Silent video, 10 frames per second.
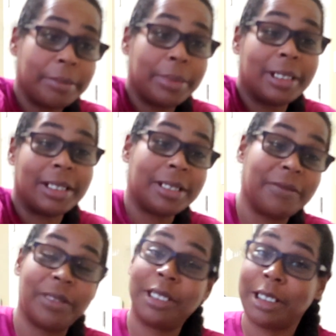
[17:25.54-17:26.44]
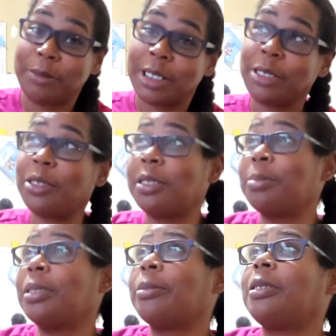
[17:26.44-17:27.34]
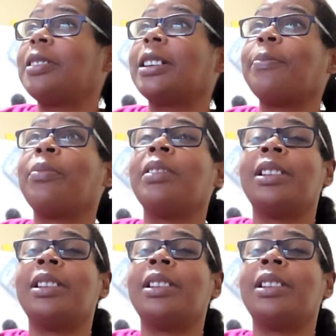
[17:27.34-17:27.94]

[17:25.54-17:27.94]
But I did feel like I was gonna throw up in the middle of that.